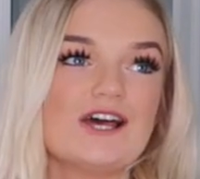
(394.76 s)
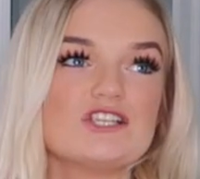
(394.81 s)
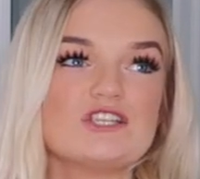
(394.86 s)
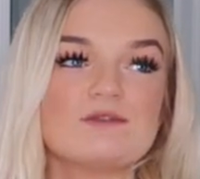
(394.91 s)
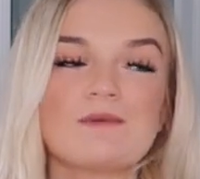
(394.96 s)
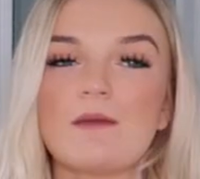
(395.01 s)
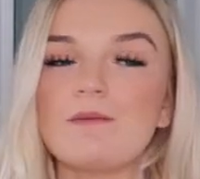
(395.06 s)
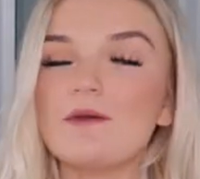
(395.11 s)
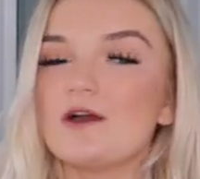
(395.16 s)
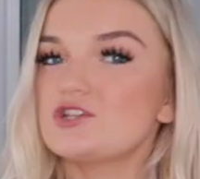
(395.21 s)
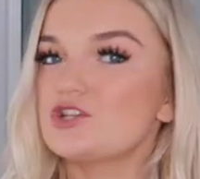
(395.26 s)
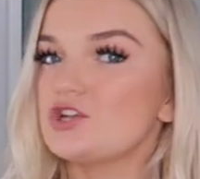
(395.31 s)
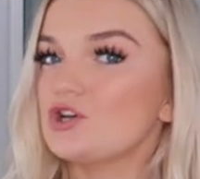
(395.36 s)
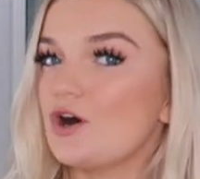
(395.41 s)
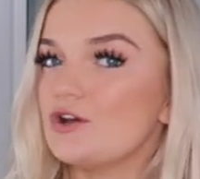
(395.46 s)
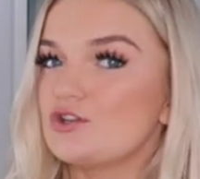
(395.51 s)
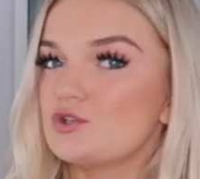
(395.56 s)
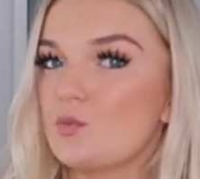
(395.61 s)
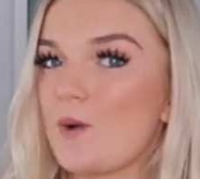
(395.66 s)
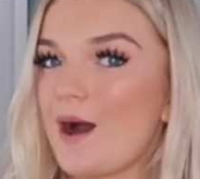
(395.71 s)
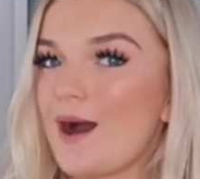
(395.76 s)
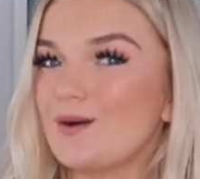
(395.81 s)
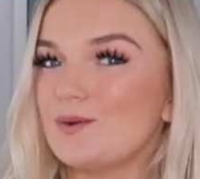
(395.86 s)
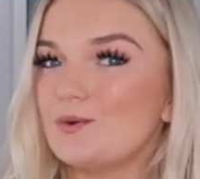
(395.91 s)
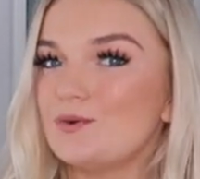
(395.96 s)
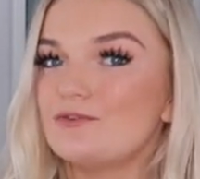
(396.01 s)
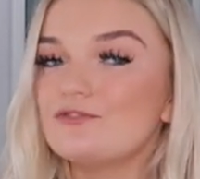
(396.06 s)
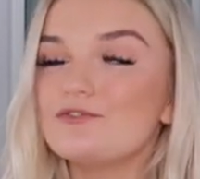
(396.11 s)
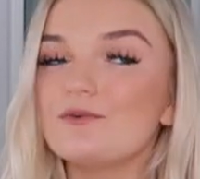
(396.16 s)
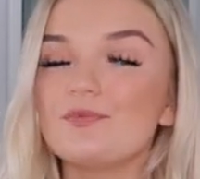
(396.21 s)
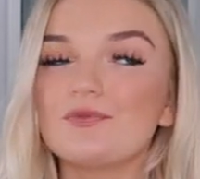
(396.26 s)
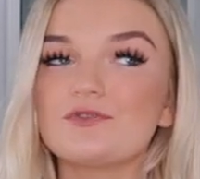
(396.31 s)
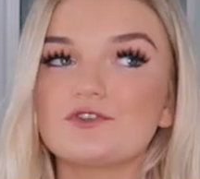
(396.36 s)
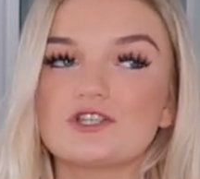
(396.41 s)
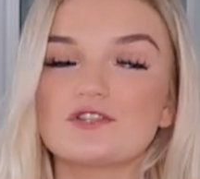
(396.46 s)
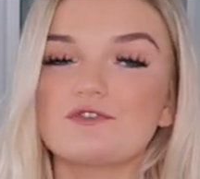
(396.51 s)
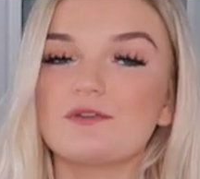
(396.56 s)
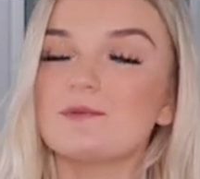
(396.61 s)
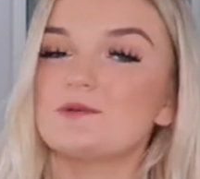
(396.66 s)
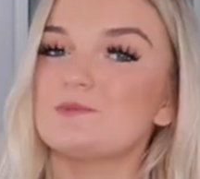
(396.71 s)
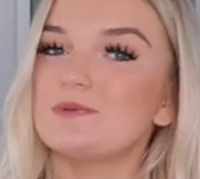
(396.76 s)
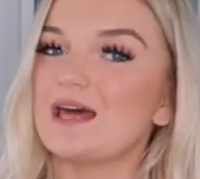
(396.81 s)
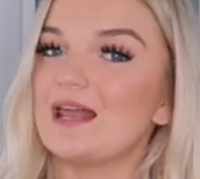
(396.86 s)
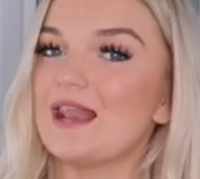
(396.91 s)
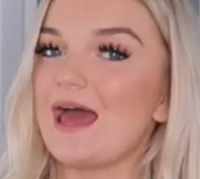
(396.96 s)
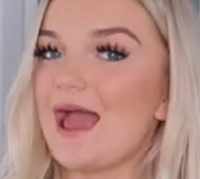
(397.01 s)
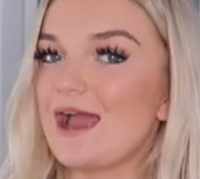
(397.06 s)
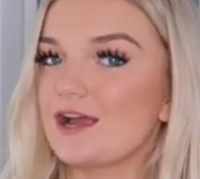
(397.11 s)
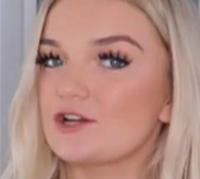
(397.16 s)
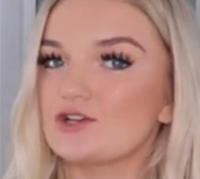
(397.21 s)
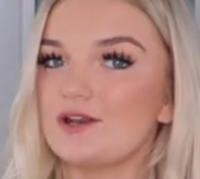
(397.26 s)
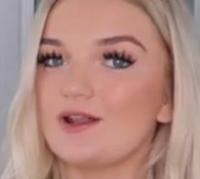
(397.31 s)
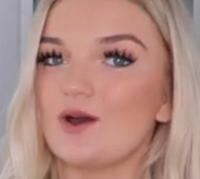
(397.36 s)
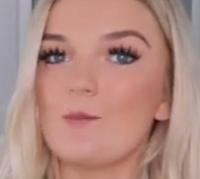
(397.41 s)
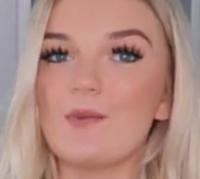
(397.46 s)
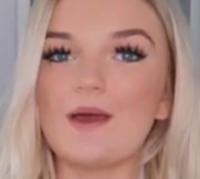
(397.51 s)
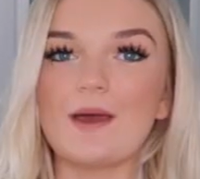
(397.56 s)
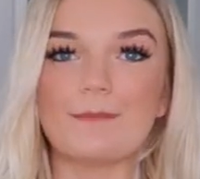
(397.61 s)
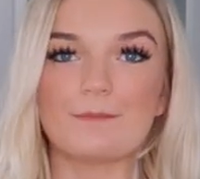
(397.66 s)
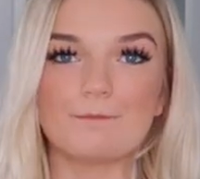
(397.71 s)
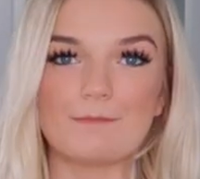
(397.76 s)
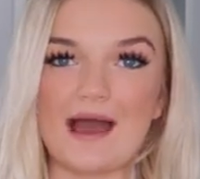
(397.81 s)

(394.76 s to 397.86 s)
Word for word: so maybe I should have got a 12, just for them to be that extra little bit